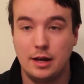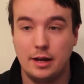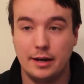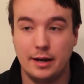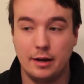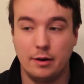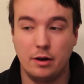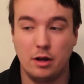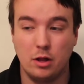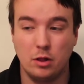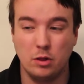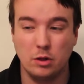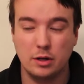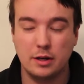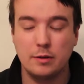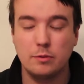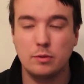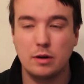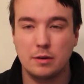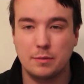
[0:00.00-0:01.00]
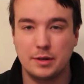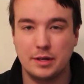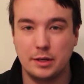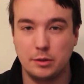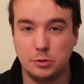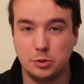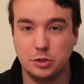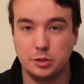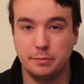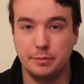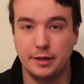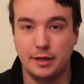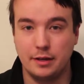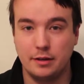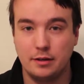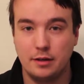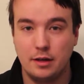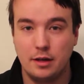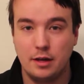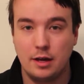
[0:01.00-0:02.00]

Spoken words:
Now, look at where we used to be.